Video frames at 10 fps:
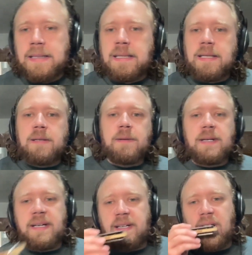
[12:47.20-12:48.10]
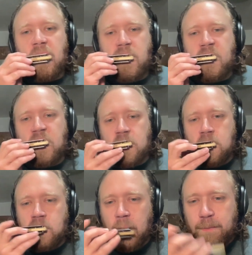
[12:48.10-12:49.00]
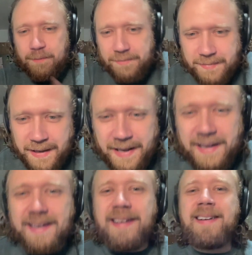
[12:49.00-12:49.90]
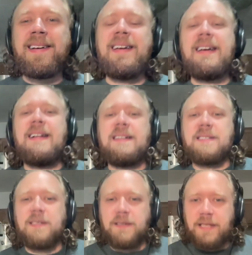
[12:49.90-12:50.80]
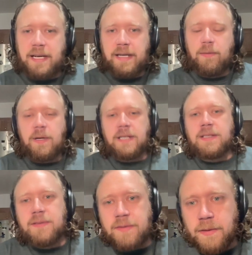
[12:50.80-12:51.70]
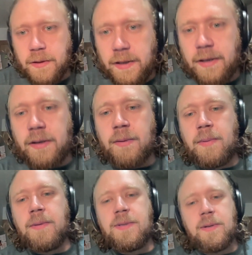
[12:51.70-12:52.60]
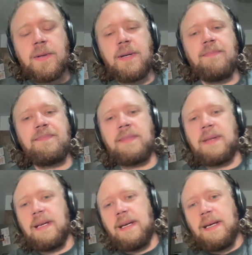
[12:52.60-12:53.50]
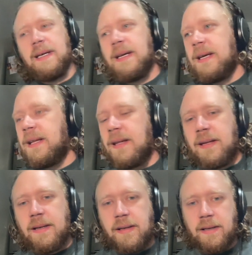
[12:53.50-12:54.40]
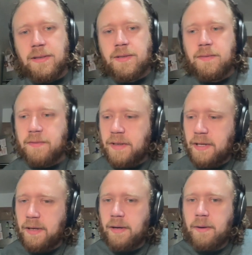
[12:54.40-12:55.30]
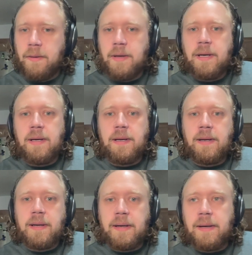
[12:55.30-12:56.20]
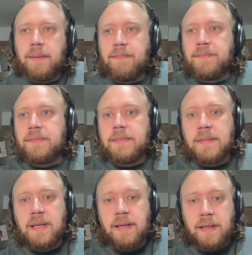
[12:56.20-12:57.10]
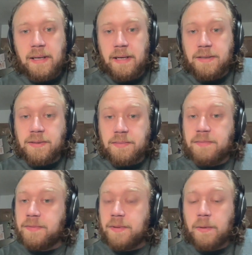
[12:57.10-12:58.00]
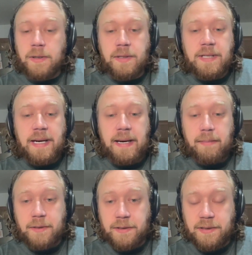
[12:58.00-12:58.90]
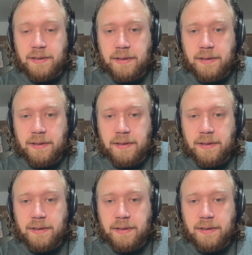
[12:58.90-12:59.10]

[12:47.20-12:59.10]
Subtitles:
Alright. There's a little Doc Watson for you. Hope you enjoy the video. And yes, if you want the tab, just